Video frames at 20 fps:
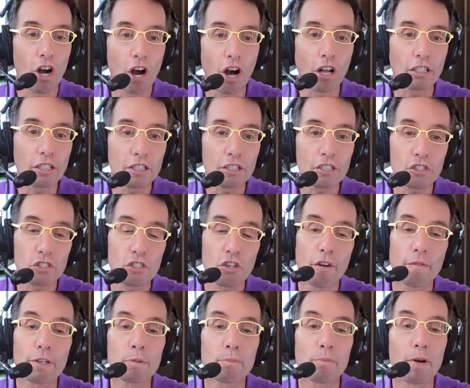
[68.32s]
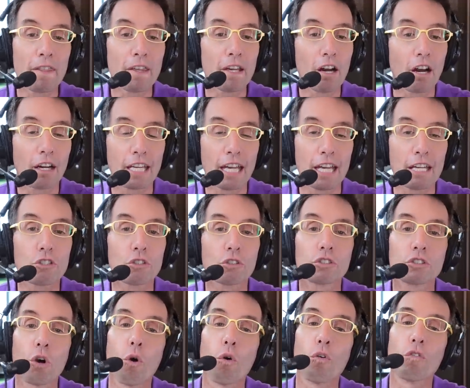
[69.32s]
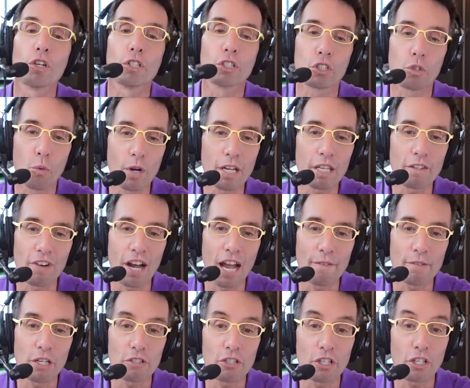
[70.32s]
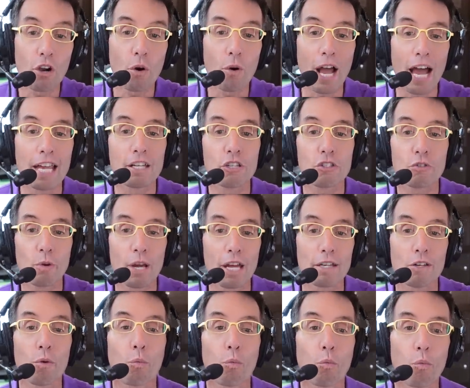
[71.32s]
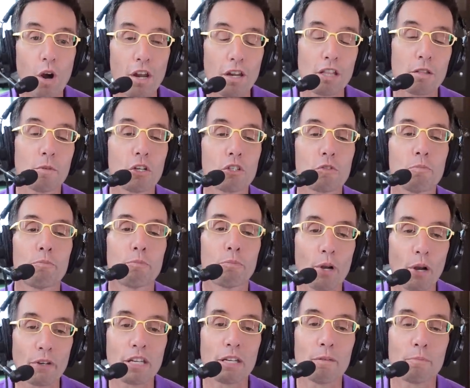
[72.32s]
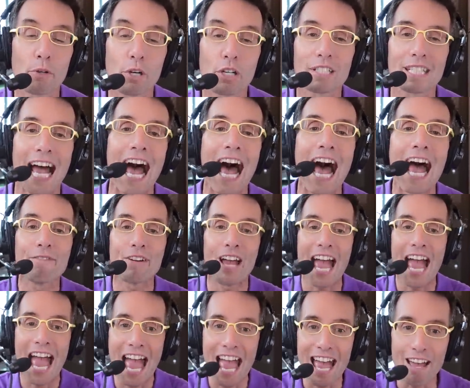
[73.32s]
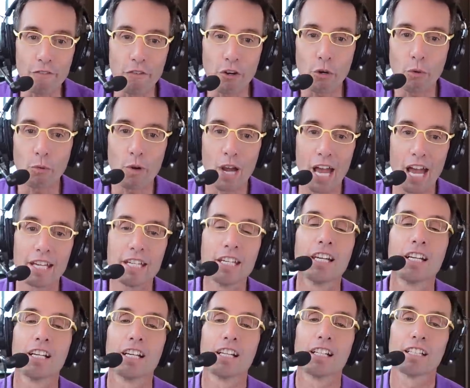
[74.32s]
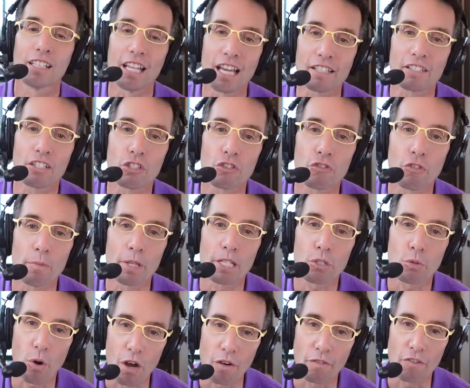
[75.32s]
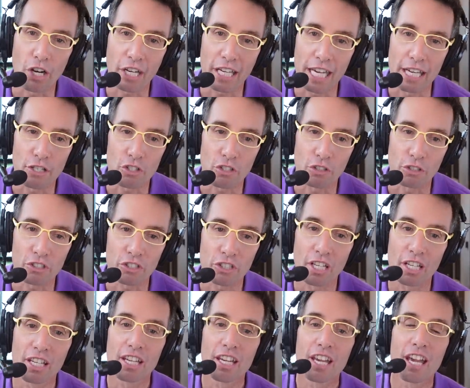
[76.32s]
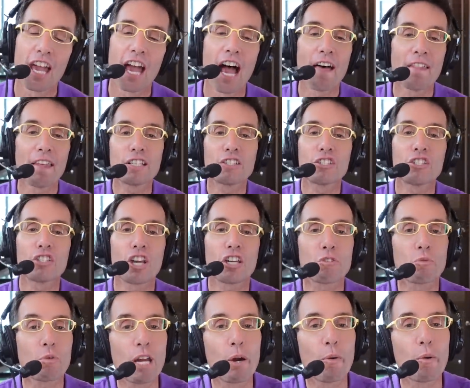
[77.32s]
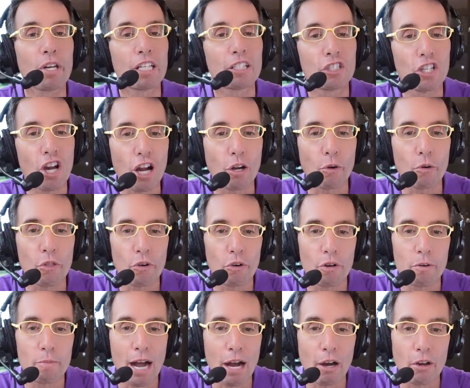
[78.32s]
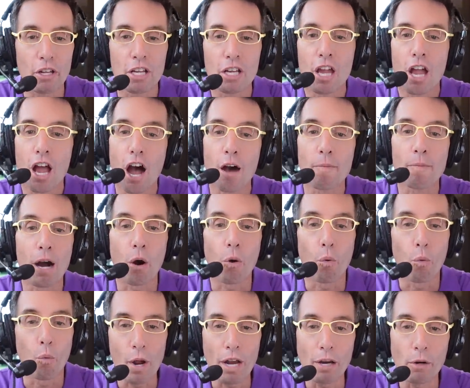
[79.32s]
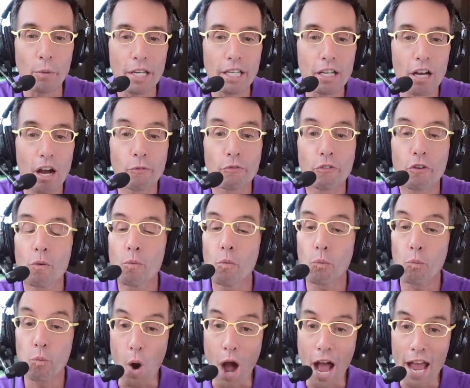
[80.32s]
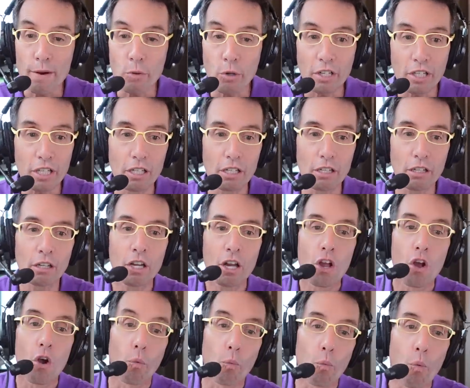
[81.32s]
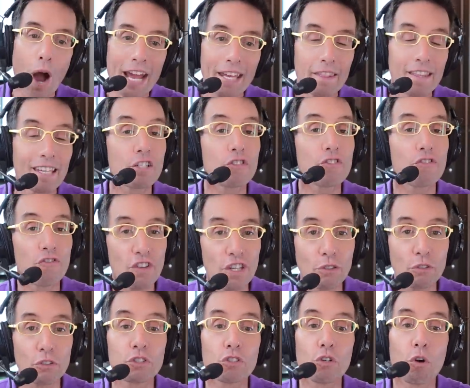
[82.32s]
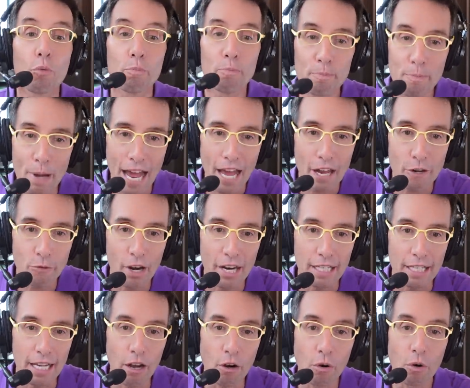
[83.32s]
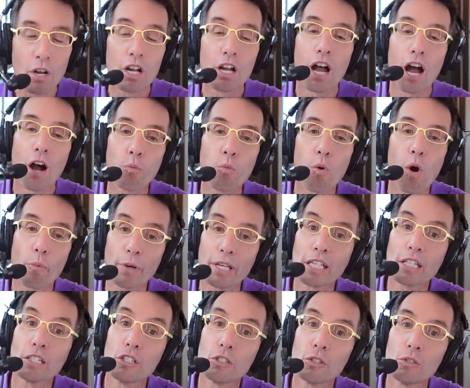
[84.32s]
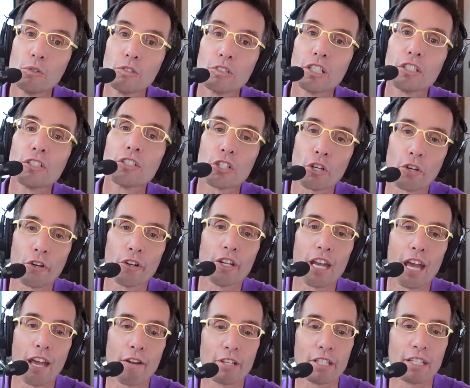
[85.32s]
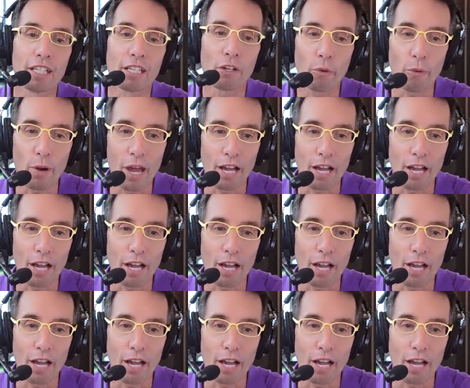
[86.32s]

called into service by the archangels over 25 years ago and has written one of the most brilliant books I've ever read, Lessons from the 12 Archangels. And that's just what I want to talk with her about about where we come from, why we're here, why things feel so bad right now, and what we can do to turn everything